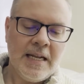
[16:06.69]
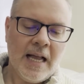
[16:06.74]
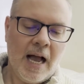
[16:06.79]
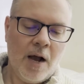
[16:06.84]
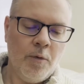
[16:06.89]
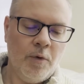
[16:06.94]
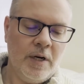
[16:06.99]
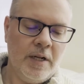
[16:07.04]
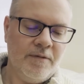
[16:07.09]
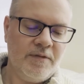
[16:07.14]
I
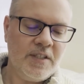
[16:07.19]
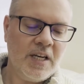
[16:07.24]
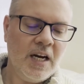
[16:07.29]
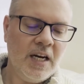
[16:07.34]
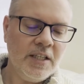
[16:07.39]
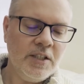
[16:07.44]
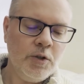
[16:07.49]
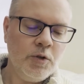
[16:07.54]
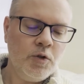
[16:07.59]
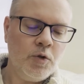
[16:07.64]
would have
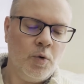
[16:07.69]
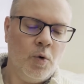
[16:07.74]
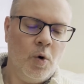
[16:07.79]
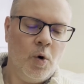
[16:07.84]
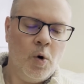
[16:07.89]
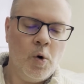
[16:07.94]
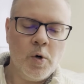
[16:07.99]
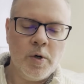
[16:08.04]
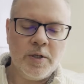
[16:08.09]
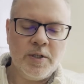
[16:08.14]
tied you to a
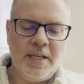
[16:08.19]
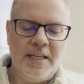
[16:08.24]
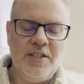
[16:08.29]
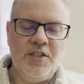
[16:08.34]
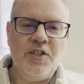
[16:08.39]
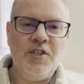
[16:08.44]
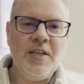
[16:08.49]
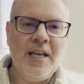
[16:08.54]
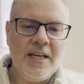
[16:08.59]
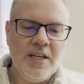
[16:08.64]
horse and
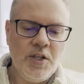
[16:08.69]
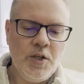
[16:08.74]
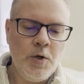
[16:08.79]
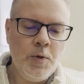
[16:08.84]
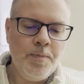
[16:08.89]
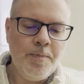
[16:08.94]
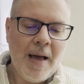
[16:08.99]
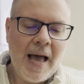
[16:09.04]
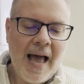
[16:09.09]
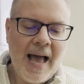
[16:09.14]
sent you
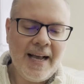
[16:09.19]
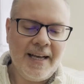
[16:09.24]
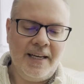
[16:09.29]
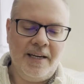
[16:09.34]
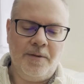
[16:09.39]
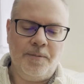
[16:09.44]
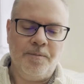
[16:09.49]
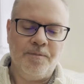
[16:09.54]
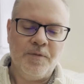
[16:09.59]
packing.